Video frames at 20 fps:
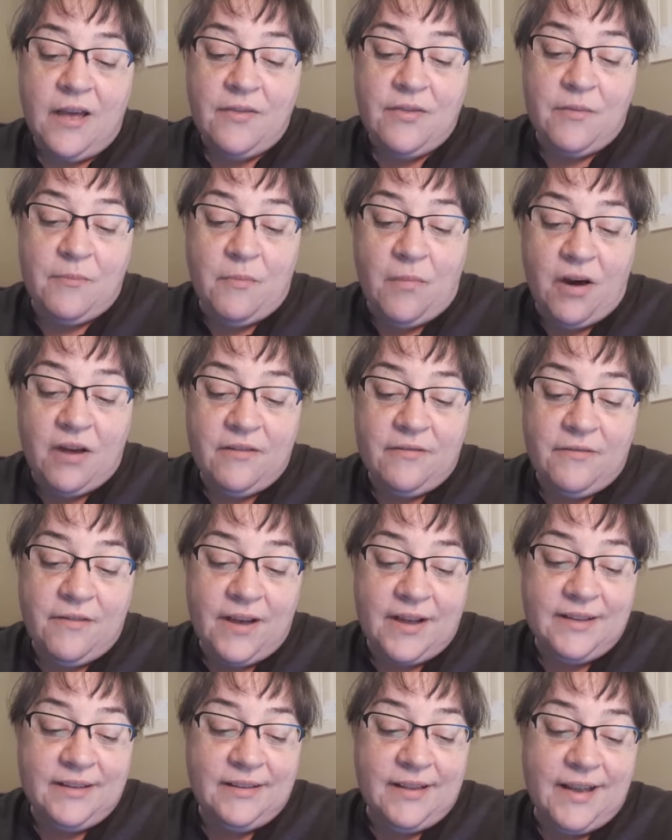The
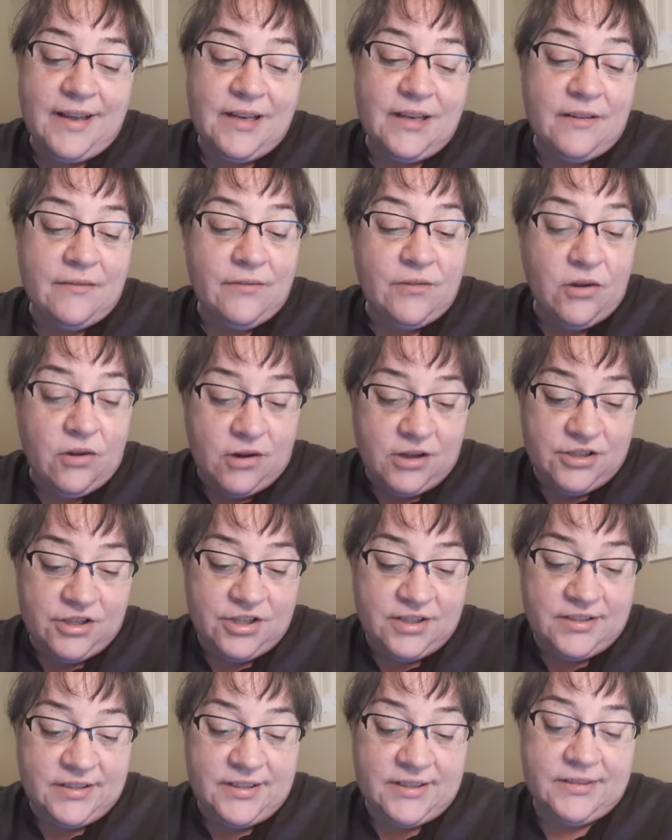modified light of
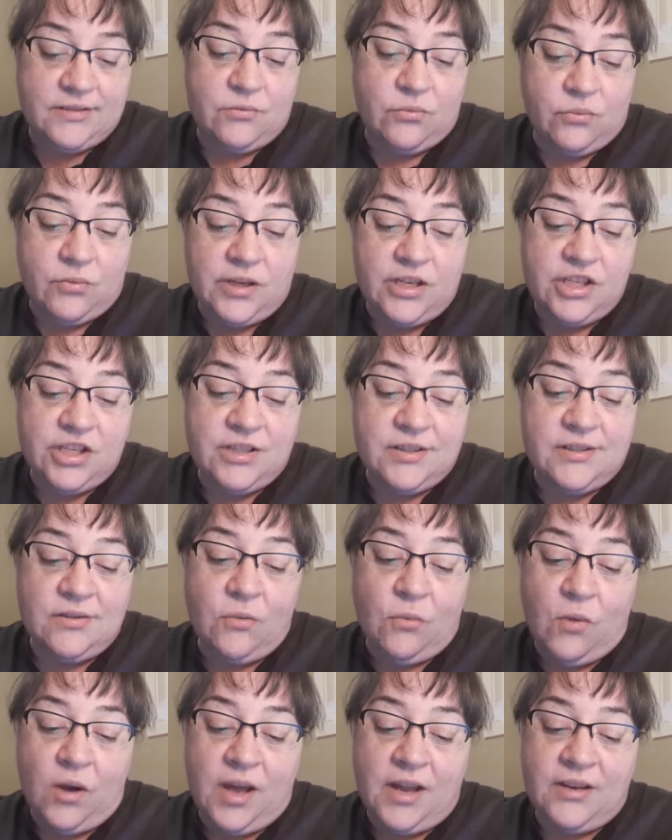consciousness reaches the
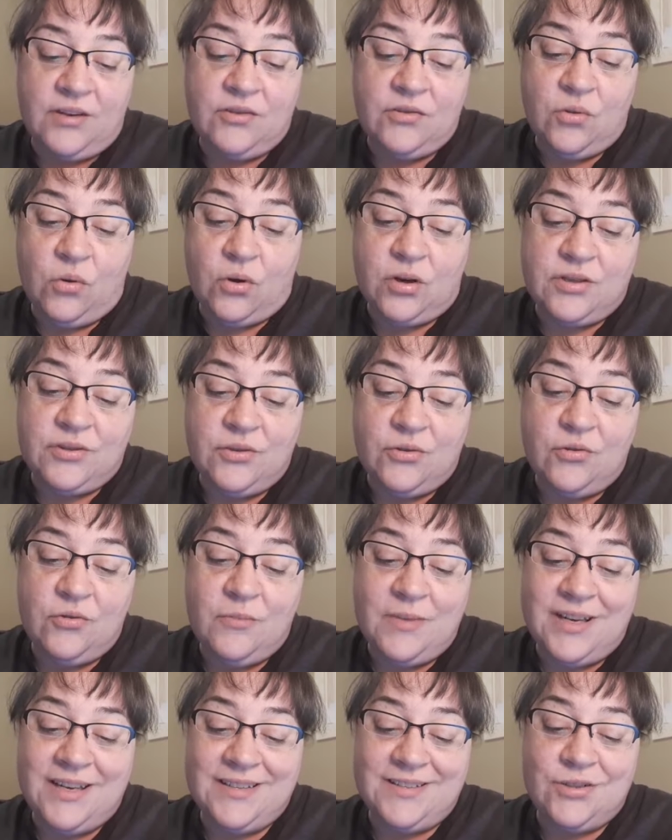one towards
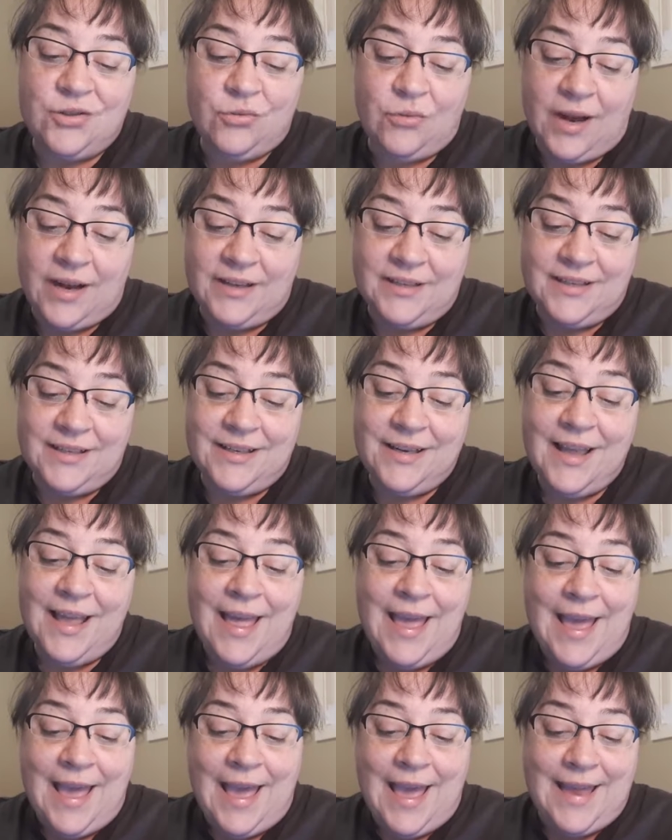whom it is directed
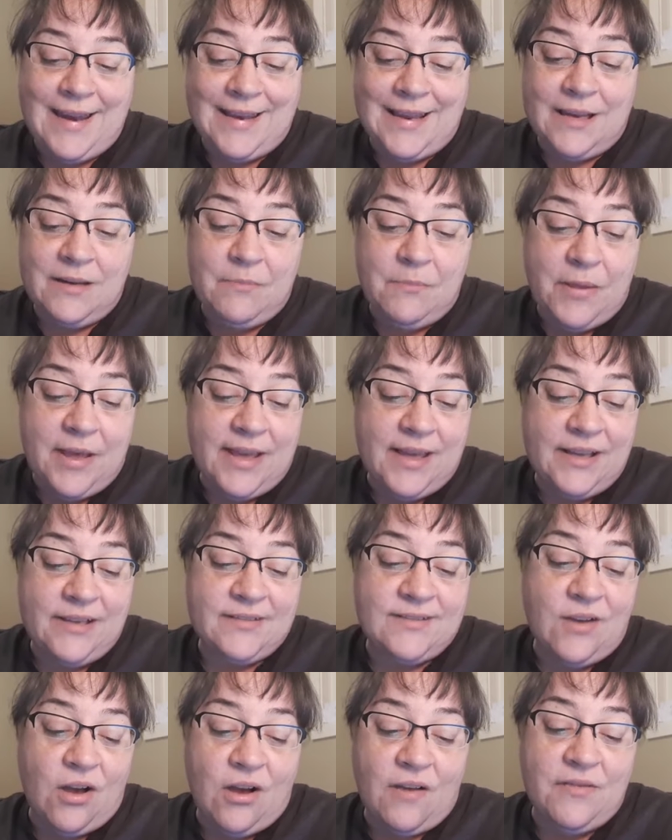and
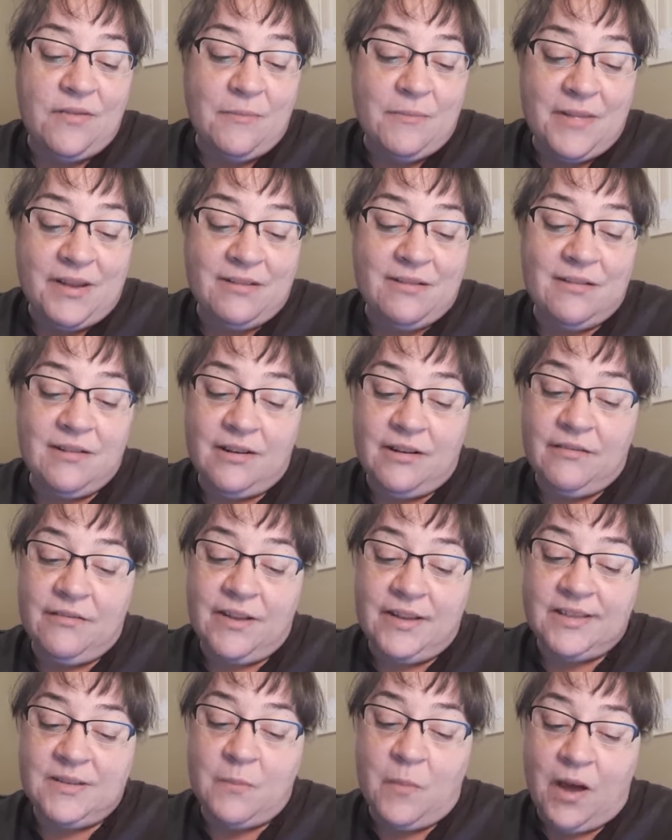impinges on the mirror of
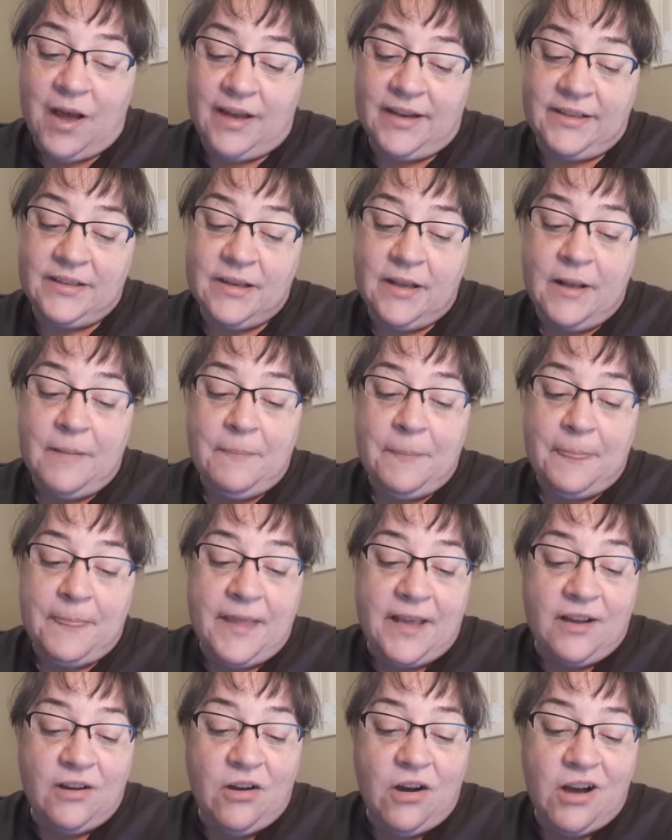his mind.
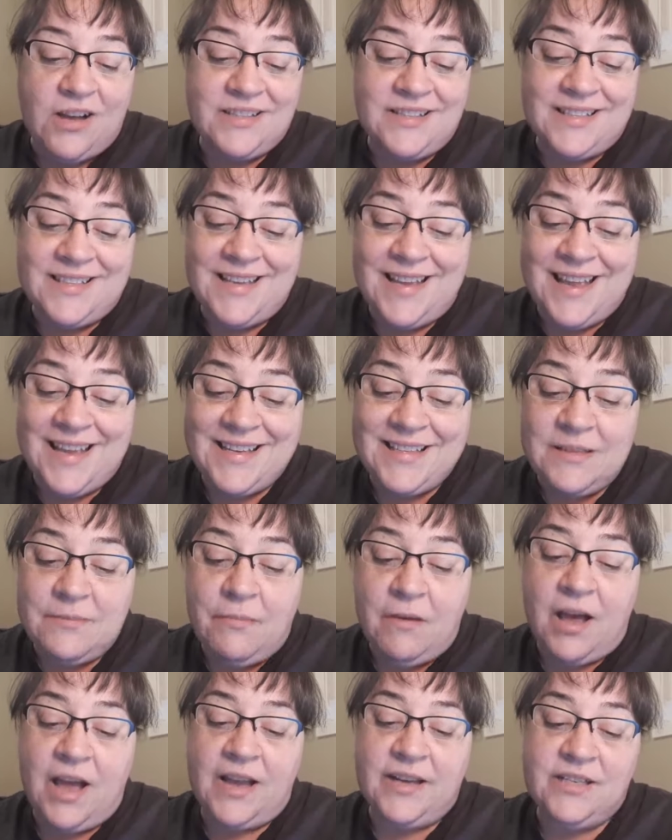It causes his
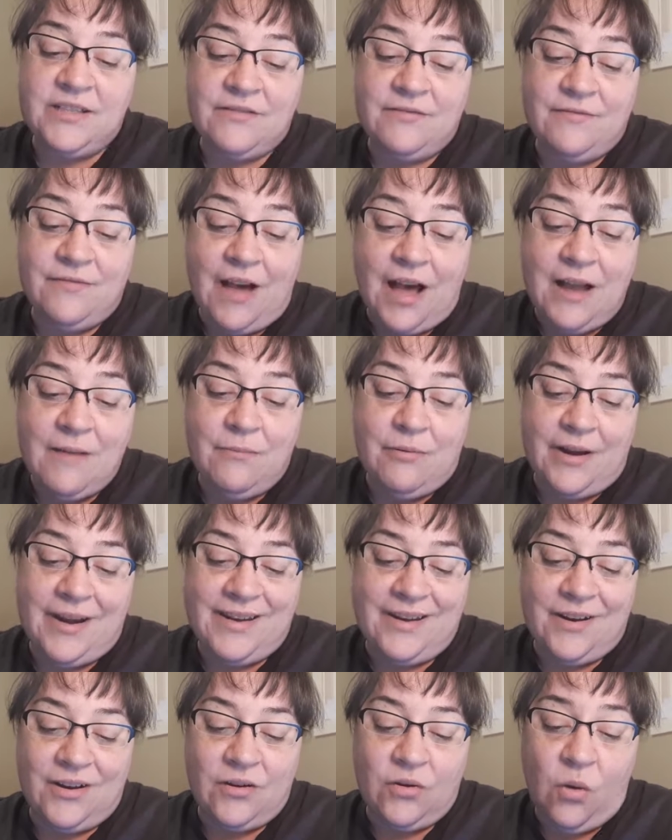mind to
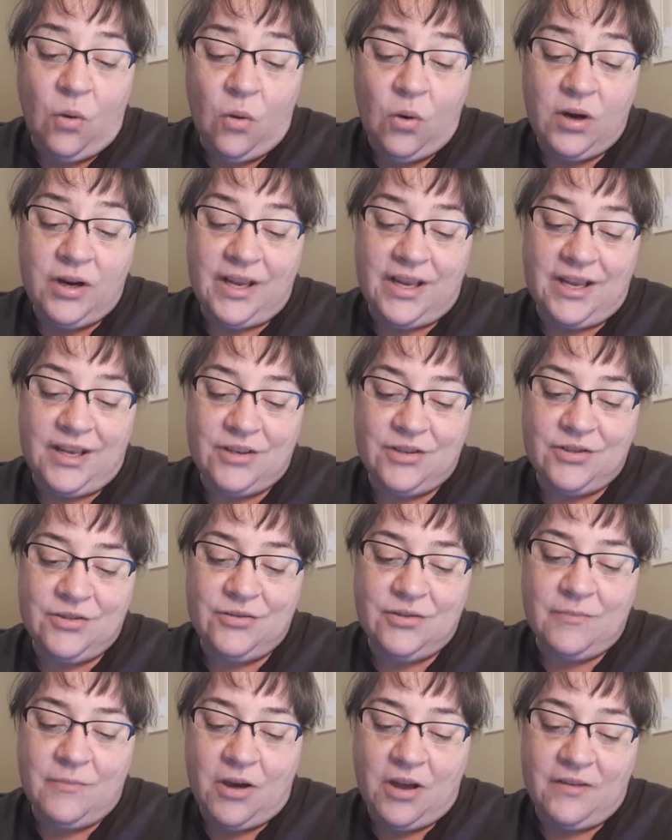vibrate according to
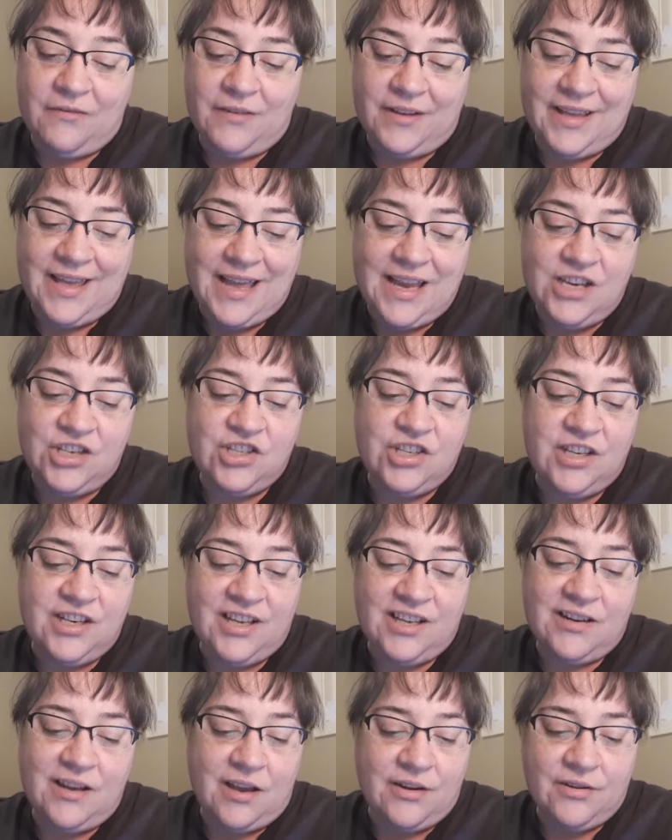the modification
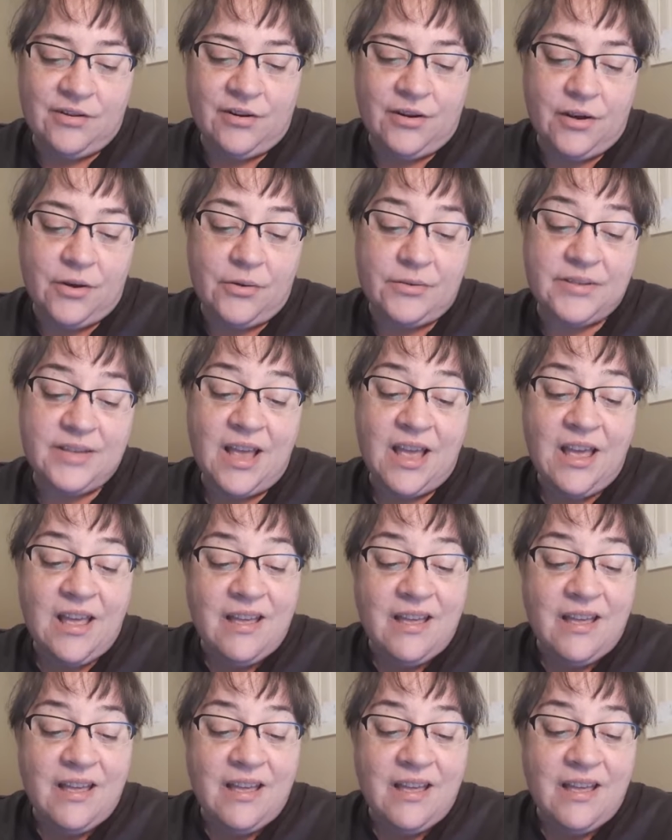it undergoes.